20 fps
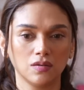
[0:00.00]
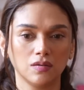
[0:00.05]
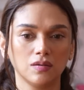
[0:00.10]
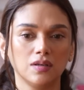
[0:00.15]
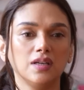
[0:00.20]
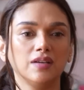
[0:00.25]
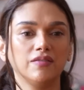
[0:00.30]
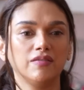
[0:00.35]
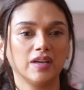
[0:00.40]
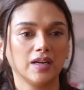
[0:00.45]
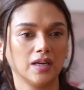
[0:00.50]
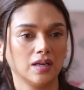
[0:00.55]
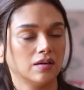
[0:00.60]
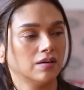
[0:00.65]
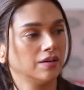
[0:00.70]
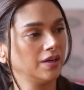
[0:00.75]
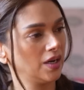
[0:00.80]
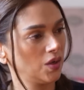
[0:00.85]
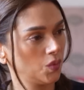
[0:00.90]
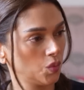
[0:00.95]
know, live and
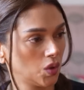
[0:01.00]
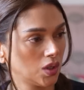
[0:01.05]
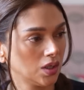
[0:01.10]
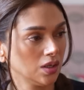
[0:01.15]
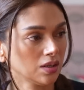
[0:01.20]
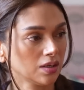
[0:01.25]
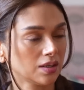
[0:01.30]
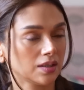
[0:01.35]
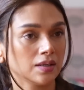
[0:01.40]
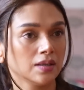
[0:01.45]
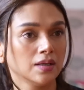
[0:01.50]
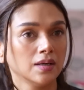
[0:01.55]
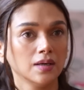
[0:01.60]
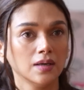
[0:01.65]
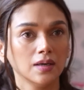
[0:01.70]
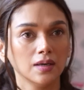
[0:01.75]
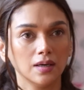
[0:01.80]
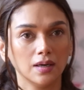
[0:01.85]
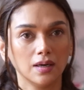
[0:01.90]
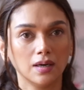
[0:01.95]
learn and work.
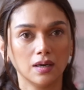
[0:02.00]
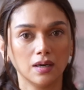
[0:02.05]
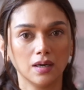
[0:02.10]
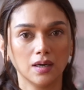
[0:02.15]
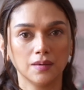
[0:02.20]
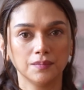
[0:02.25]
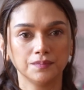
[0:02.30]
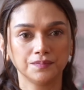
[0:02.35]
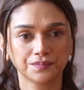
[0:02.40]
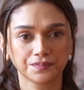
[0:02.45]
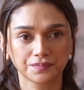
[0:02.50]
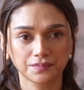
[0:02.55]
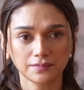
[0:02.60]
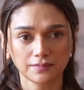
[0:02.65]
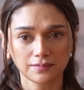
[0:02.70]
Mm-hmm. um,